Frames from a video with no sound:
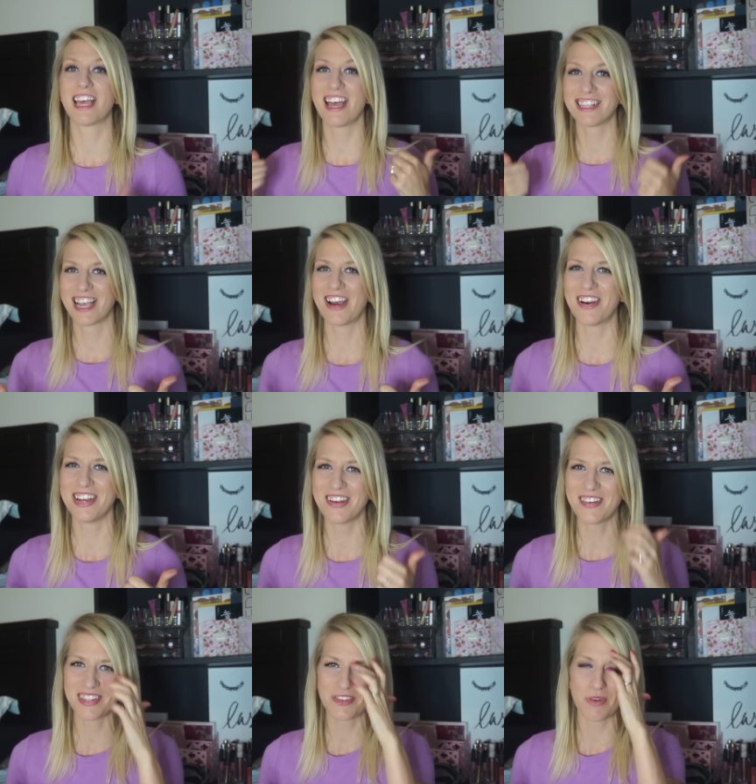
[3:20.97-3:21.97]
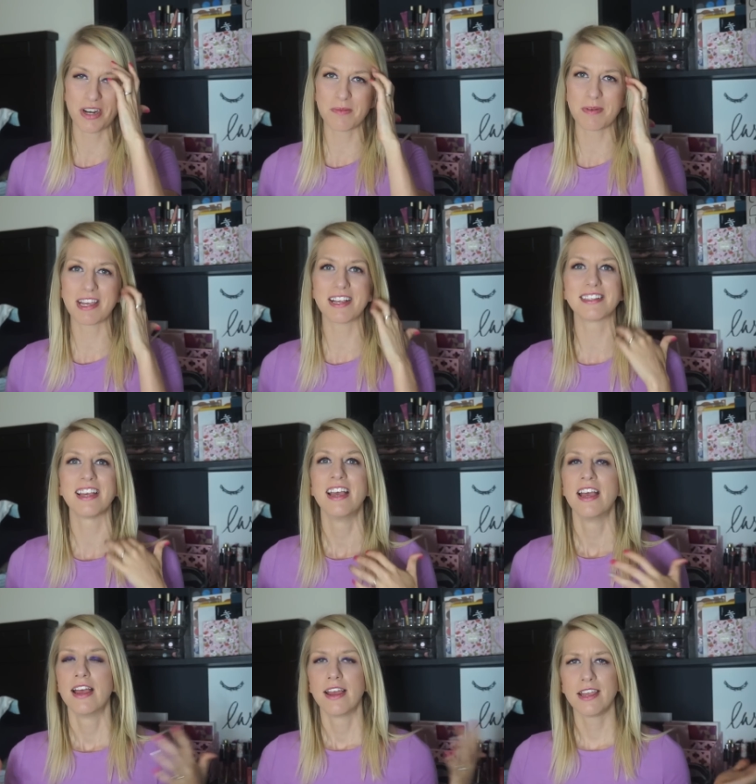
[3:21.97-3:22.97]
that's how I know it's a winner because
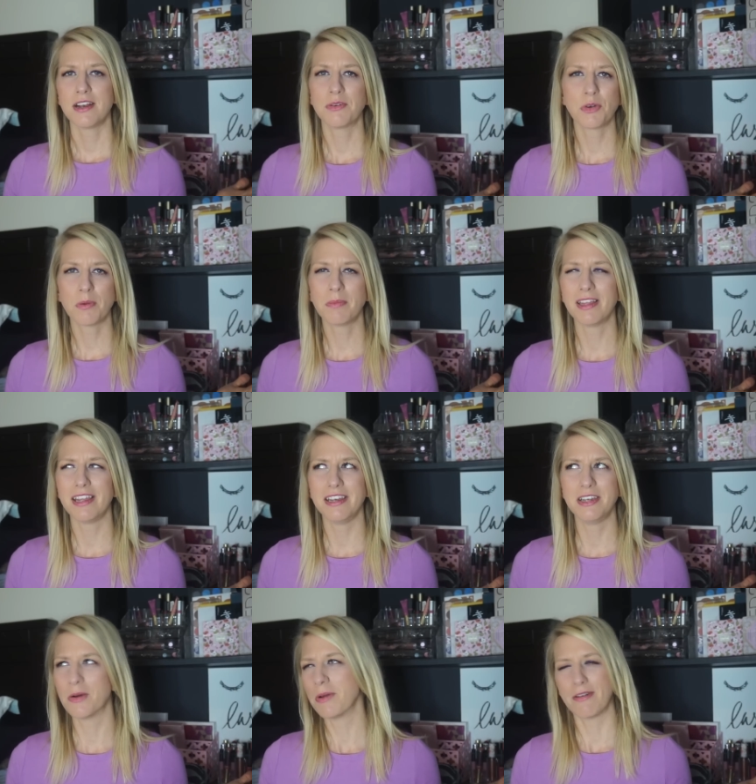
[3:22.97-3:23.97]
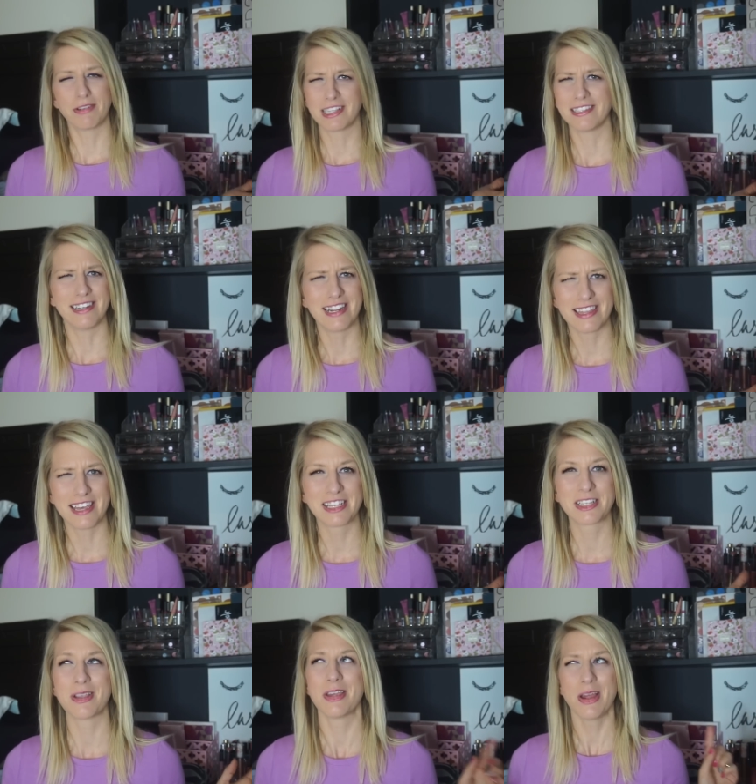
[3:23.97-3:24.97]
you know normally no one ever says anything
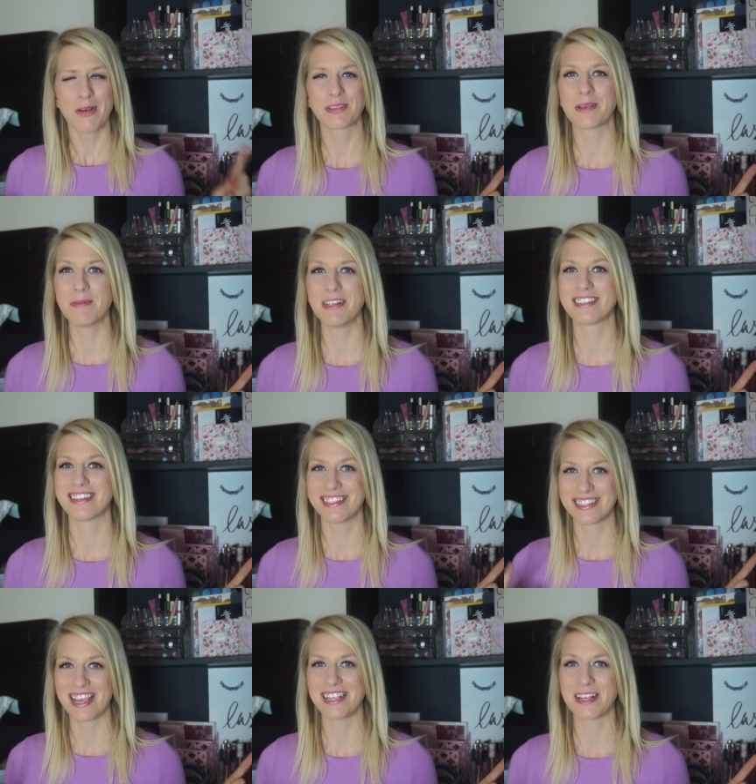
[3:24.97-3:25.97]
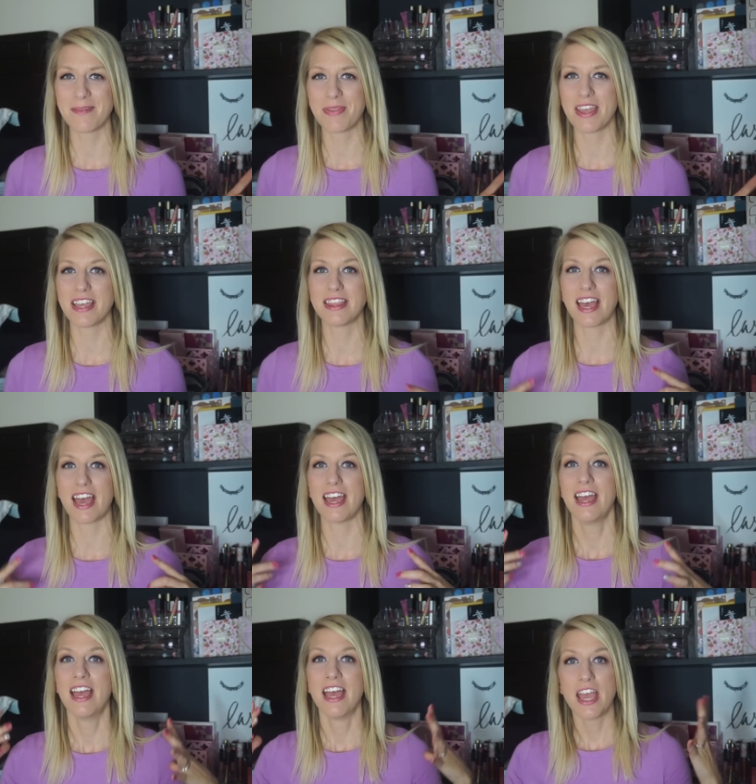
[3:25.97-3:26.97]
so you know somebody's gonna say something
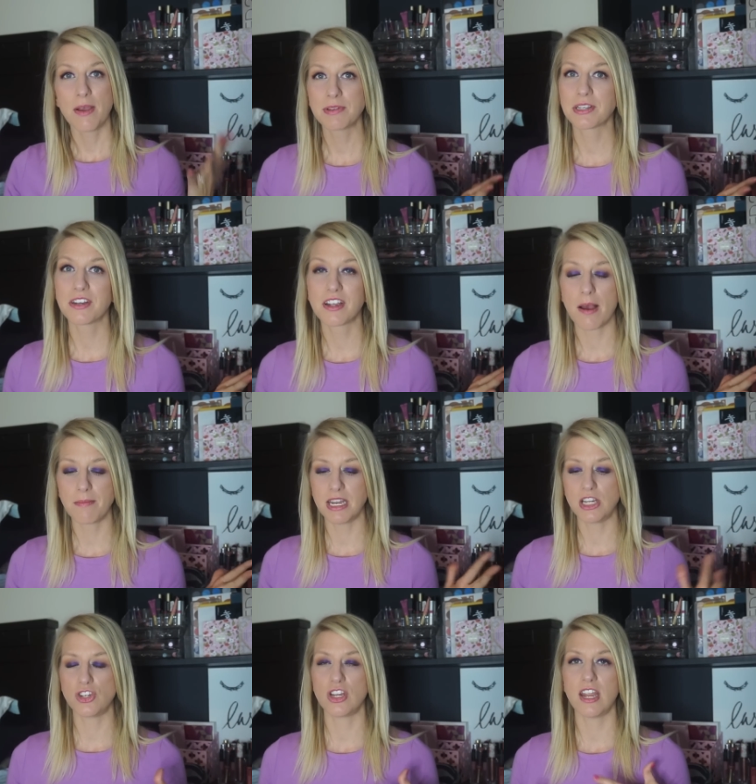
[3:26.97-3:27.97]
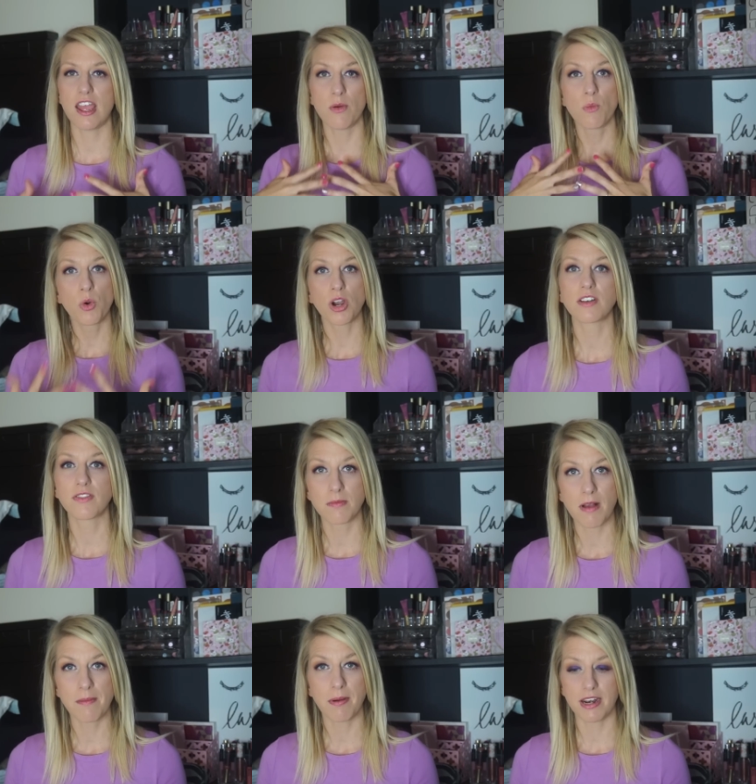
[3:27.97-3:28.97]
that it was a good combination it worked for
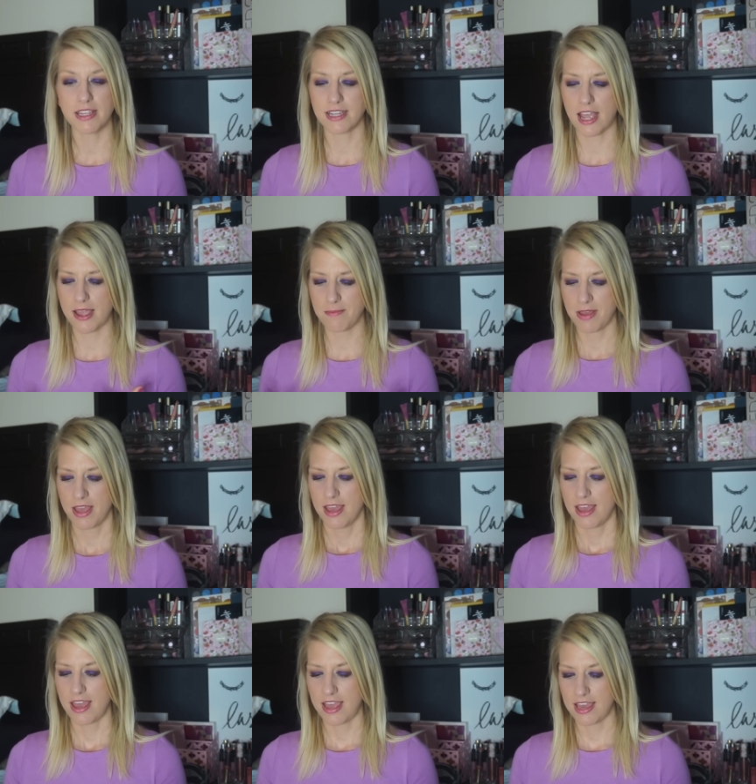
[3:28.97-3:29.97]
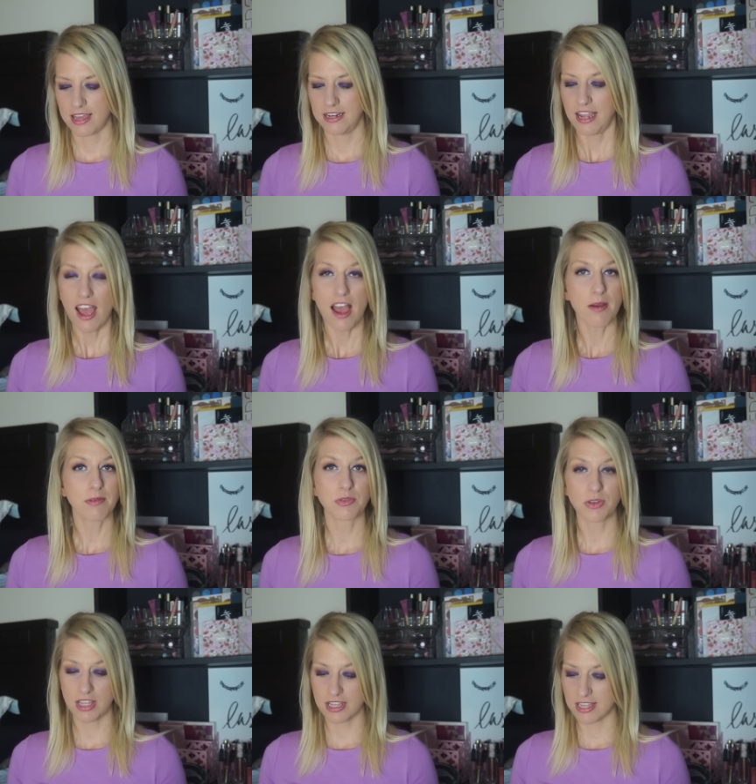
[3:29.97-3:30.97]
my body type and yeah I was
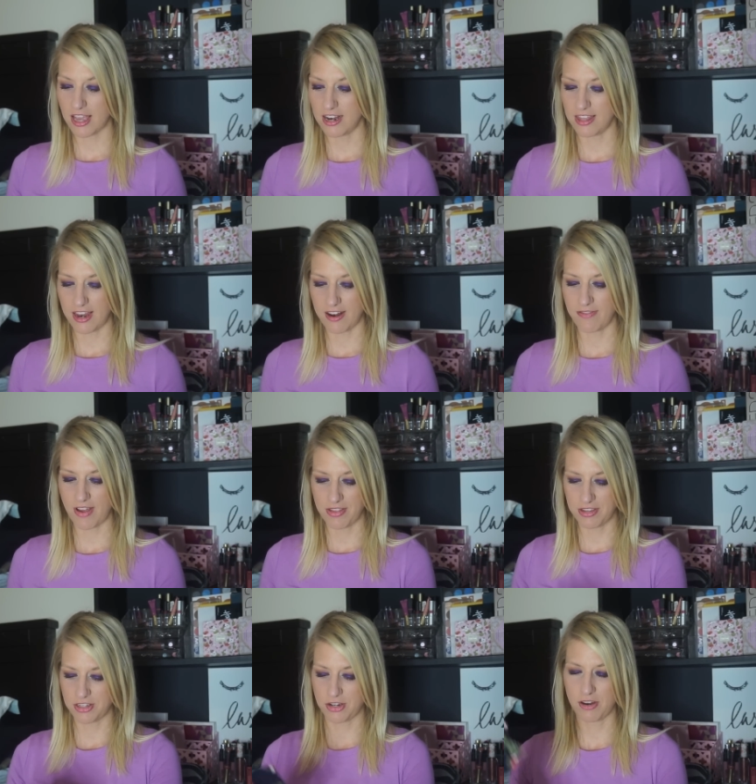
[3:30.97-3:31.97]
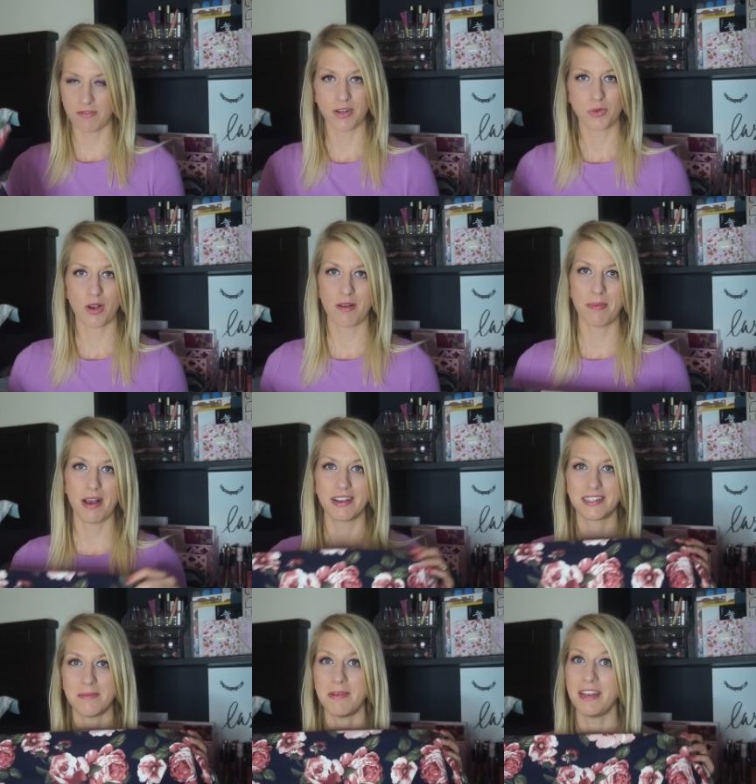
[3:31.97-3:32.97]
really excited that I found the skirt for 12
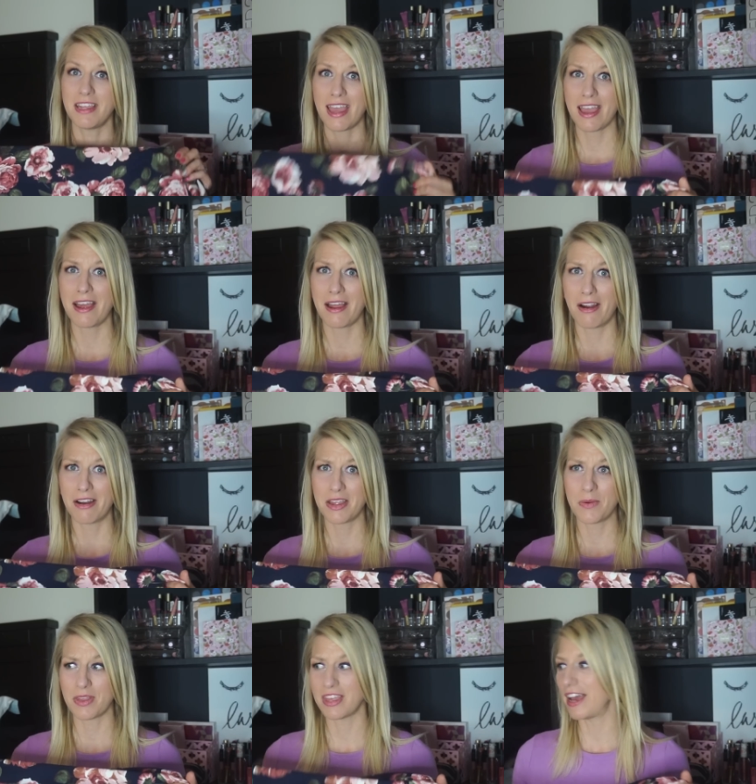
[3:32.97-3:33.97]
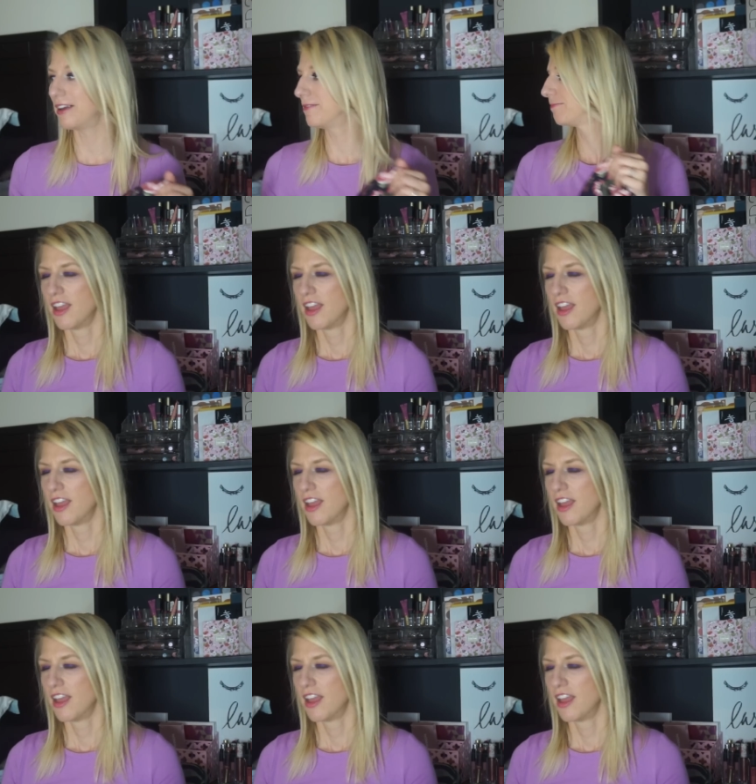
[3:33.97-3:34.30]
bucks I mean can't argue with that